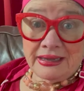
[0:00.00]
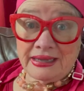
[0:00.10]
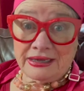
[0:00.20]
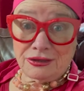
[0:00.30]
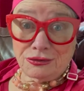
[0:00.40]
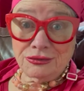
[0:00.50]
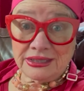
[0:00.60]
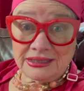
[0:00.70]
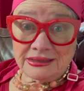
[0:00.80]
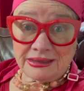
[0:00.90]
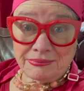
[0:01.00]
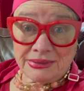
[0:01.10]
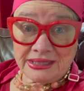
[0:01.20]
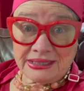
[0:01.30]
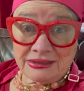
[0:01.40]
including I'm
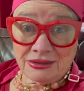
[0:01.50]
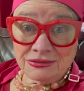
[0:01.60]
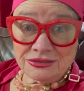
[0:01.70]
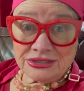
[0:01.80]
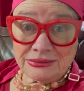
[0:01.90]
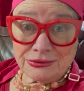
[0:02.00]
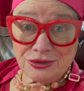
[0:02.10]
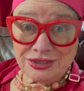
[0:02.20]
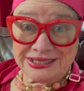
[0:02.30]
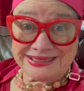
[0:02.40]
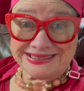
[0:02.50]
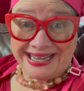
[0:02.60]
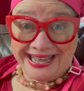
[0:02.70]
baking heart-shaped cookies.